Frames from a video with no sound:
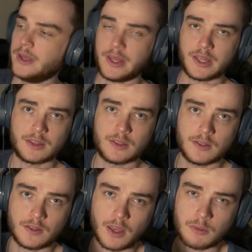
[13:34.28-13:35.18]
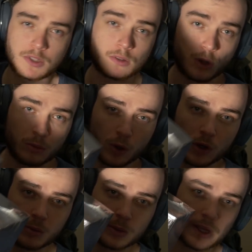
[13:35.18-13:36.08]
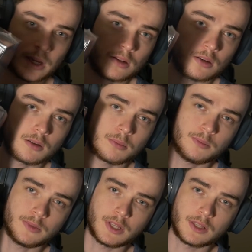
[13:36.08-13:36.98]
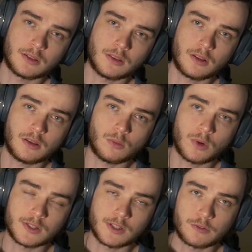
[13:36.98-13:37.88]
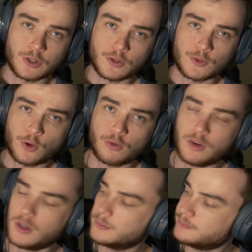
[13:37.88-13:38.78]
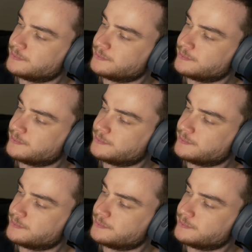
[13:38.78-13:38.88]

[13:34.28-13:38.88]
And this game's a lot more complicated than the ones I've shown so far.